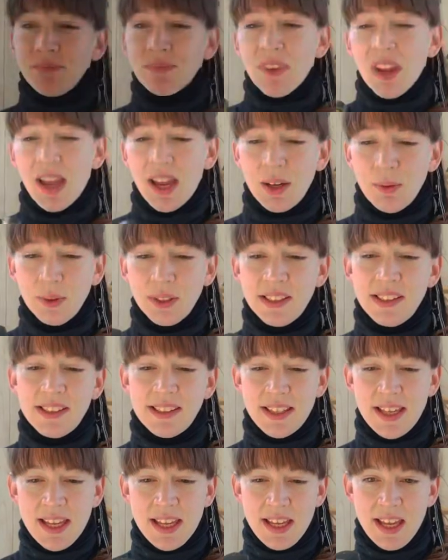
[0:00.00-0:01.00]
I would
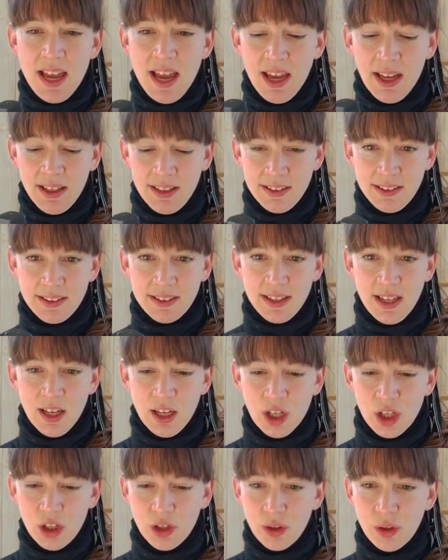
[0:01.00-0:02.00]
say as uh,
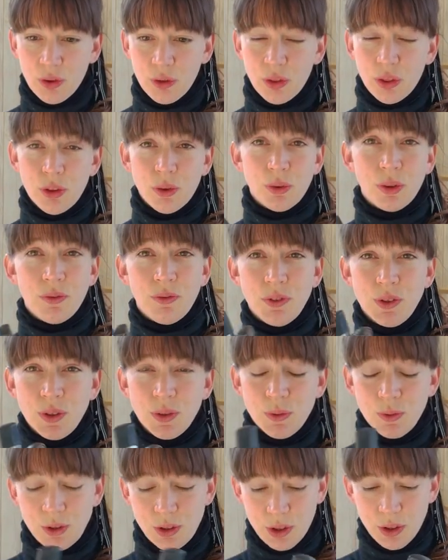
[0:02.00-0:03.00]
the review
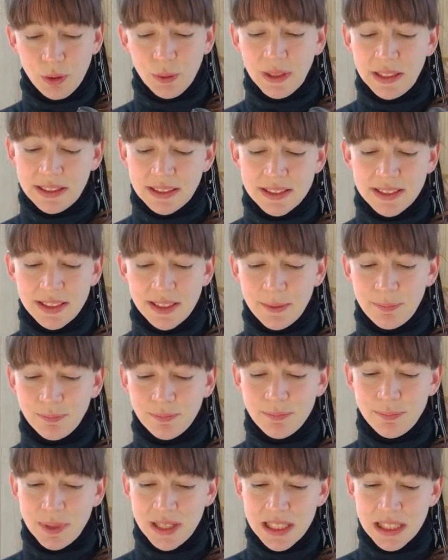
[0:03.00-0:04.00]
to it,
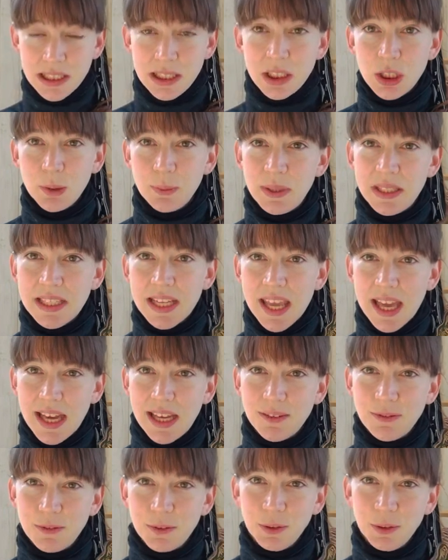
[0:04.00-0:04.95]
be a little bit careful